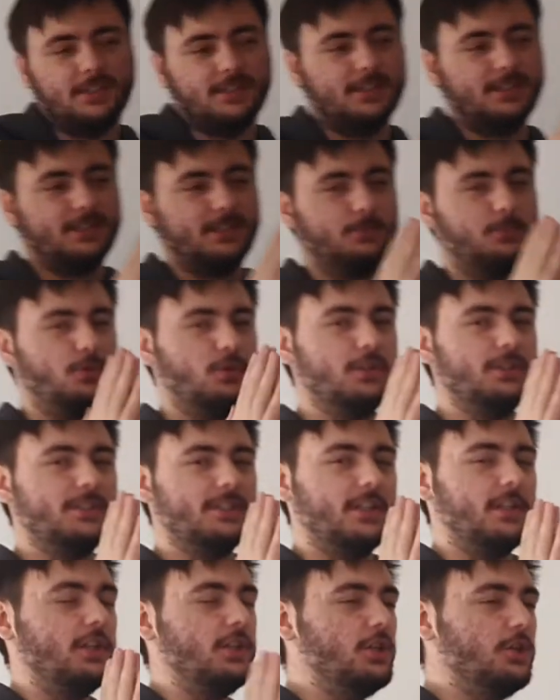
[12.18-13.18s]
some
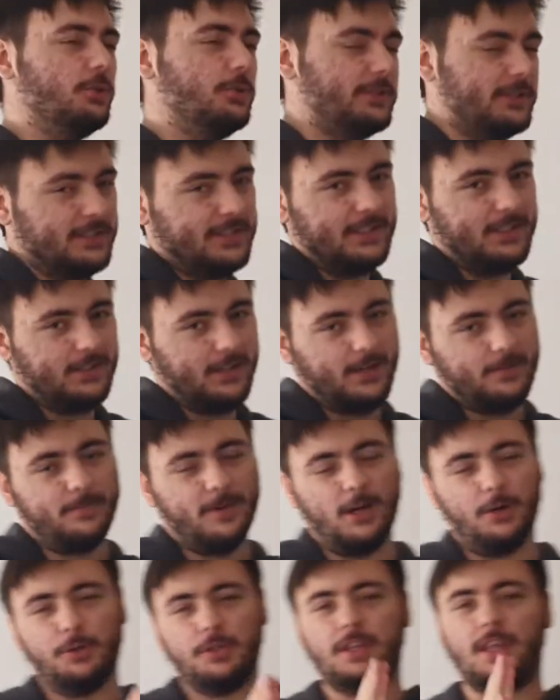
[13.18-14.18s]
recent news
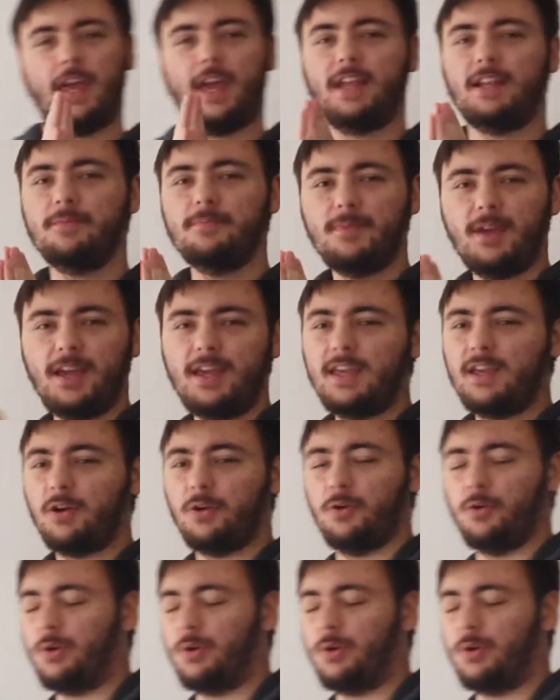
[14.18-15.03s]
about anime,